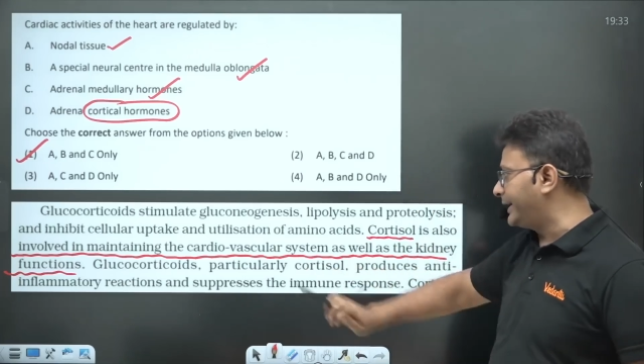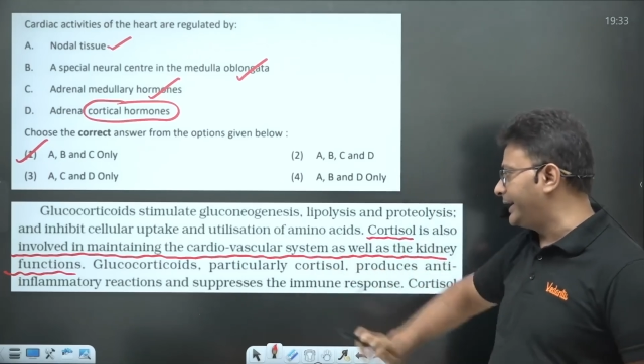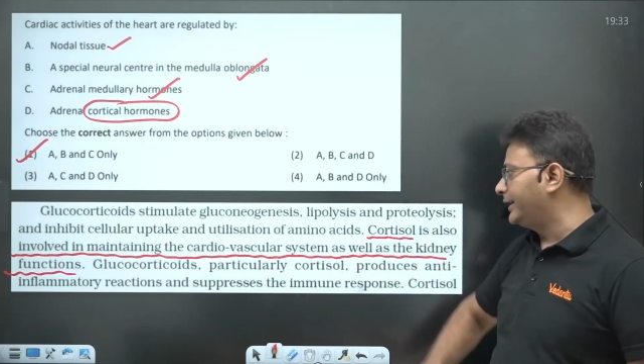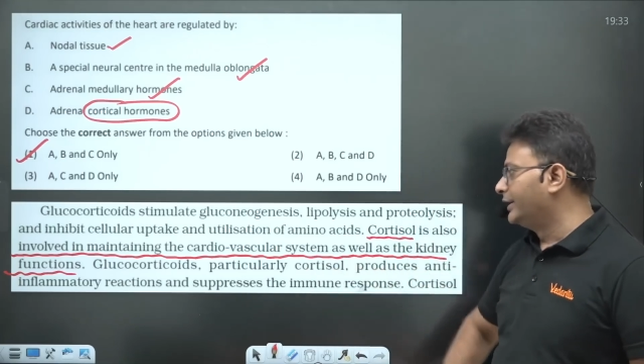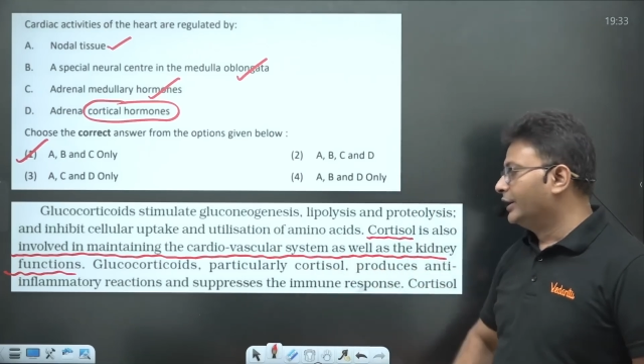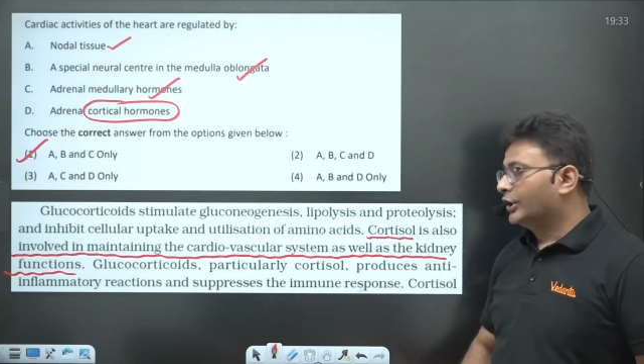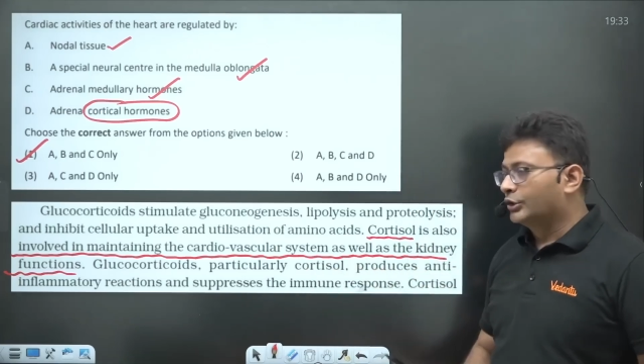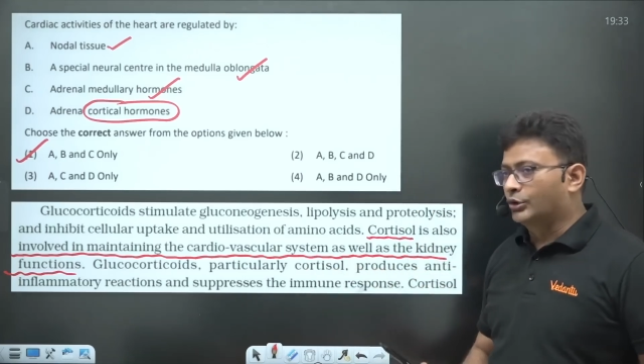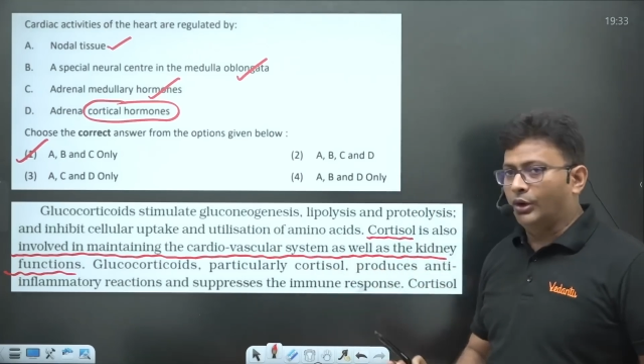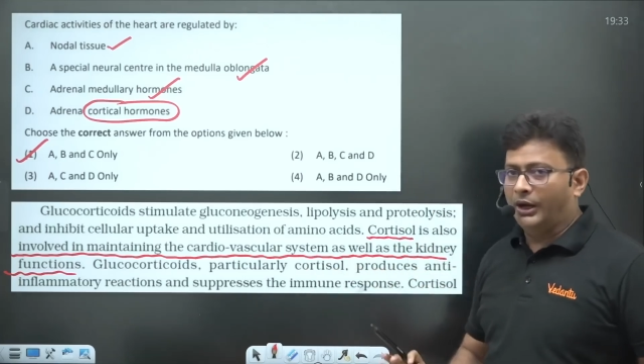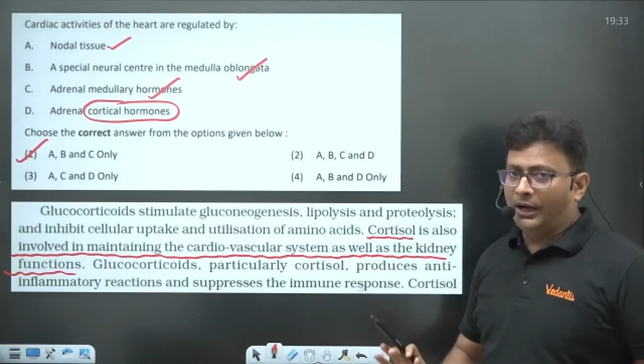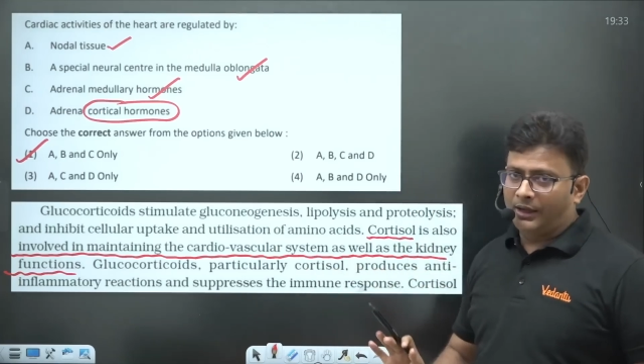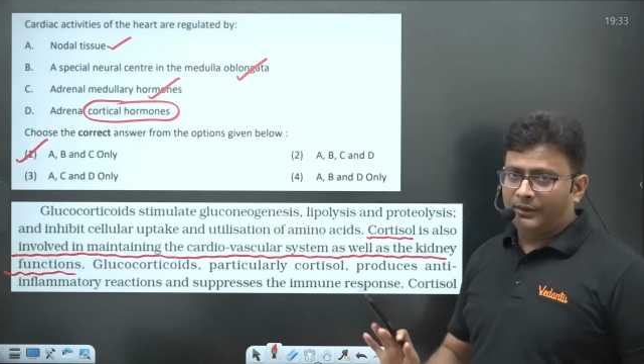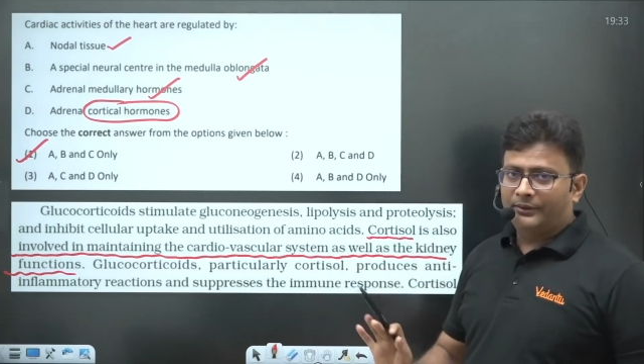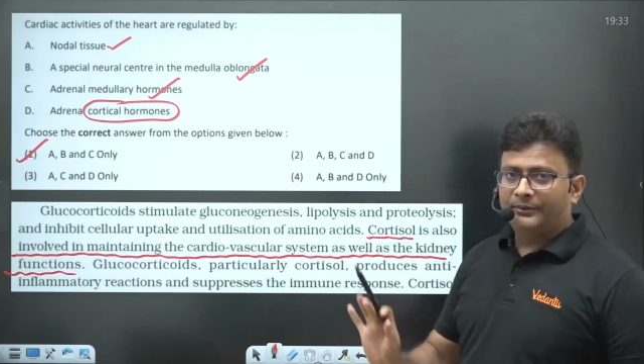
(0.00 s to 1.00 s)
Okay?
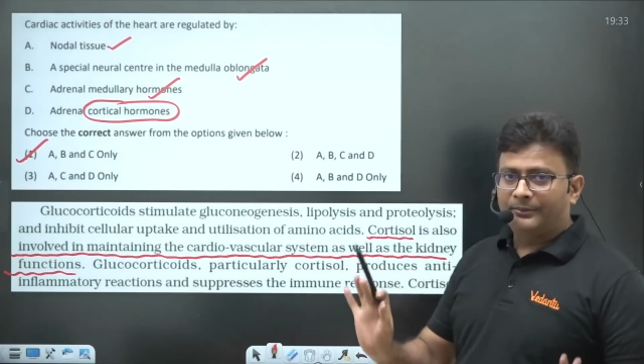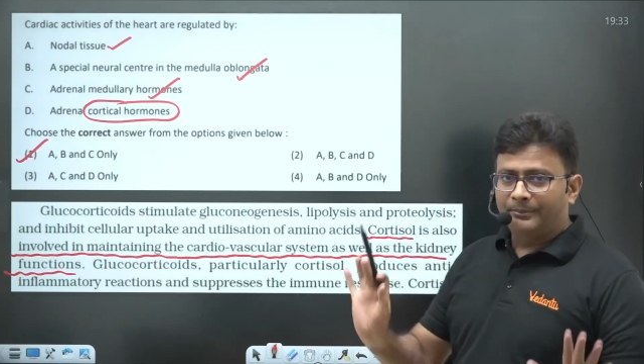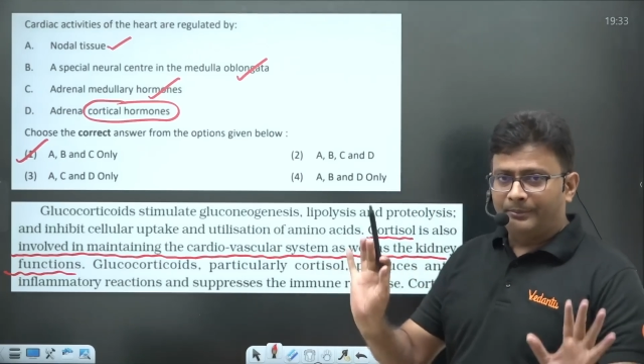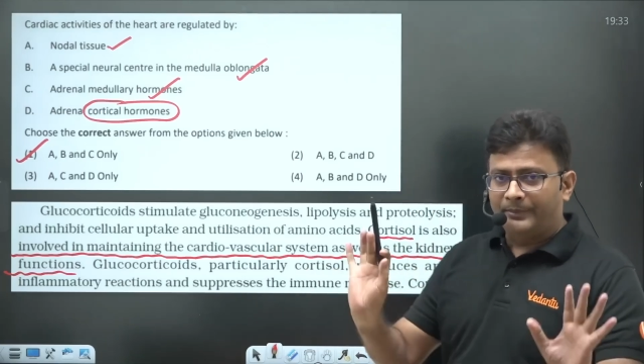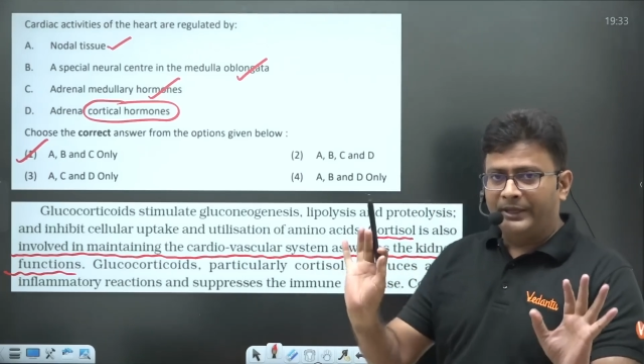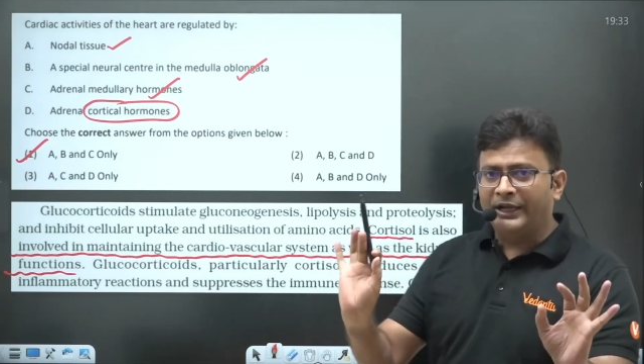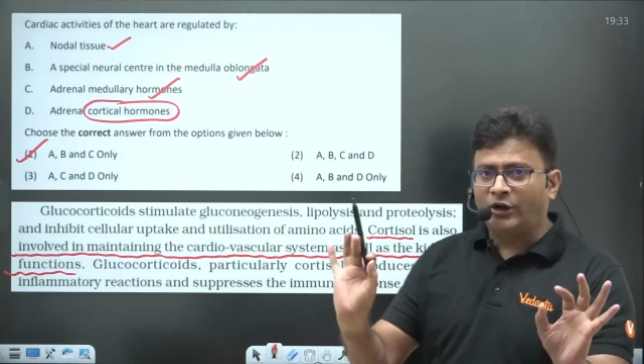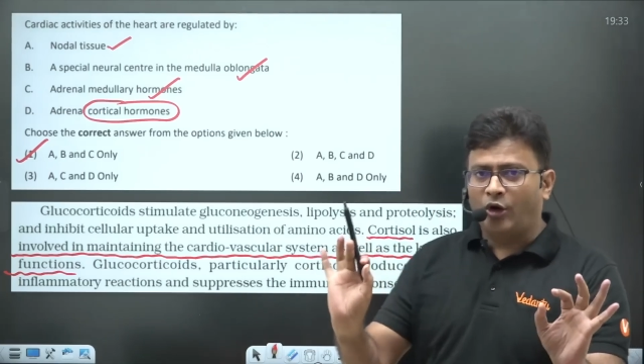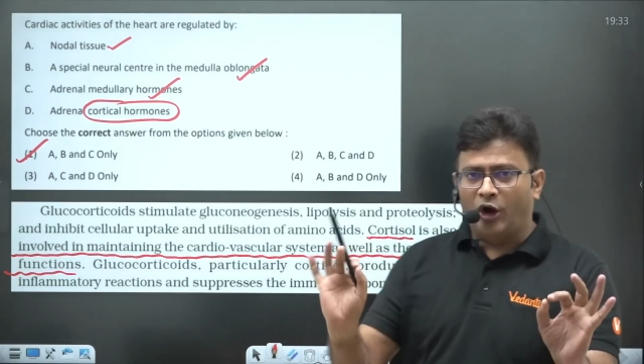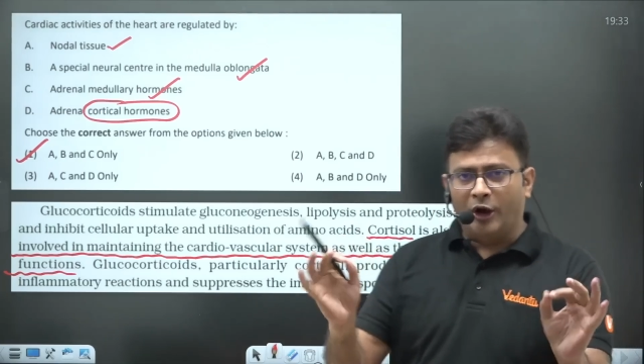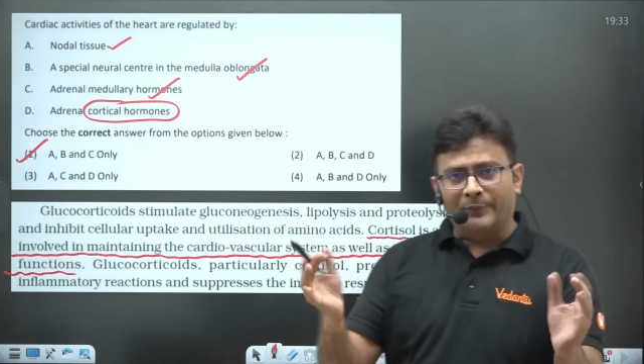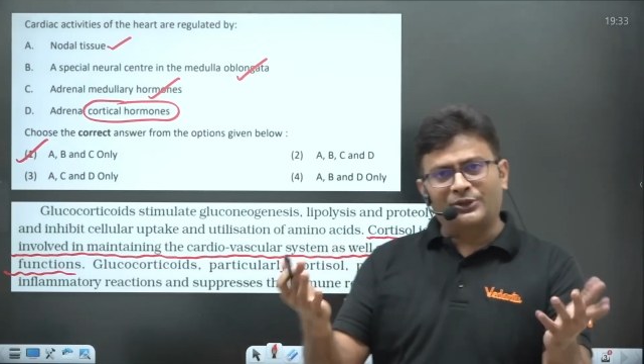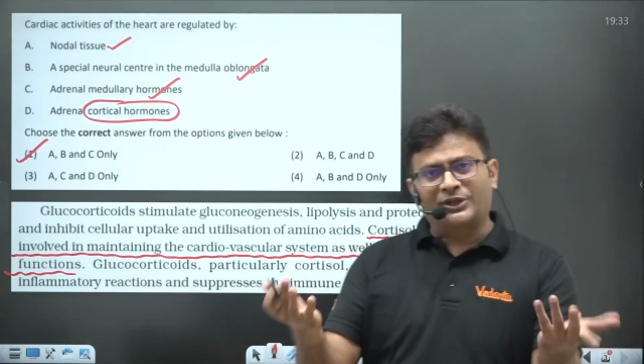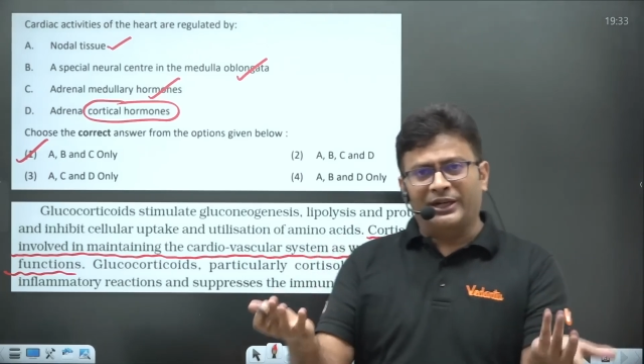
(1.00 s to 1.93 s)
So there is an option.